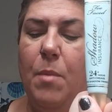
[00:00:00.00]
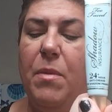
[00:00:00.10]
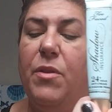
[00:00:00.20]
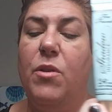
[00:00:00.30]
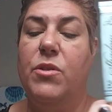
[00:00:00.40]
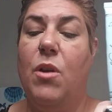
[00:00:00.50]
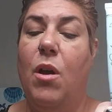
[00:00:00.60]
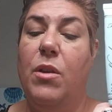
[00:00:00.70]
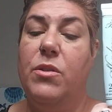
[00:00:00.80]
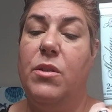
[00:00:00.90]
But there is
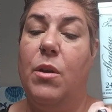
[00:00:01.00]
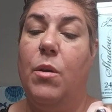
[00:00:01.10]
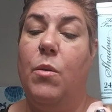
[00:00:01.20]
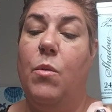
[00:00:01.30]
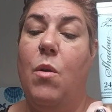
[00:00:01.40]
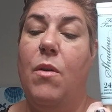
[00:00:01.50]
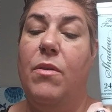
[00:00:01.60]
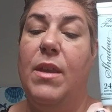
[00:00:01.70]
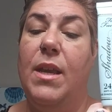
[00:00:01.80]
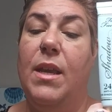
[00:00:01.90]
also
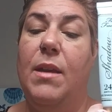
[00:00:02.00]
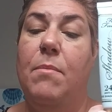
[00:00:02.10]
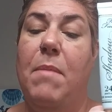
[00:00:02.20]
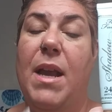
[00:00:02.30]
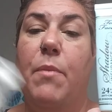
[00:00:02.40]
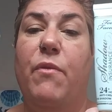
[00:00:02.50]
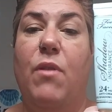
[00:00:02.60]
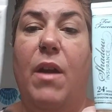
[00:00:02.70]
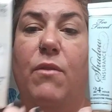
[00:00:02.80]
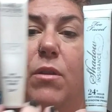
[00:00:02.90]
the Makeup
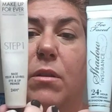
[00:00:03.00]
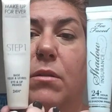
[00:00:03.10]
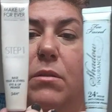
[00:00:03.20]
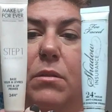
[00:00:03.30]
Forever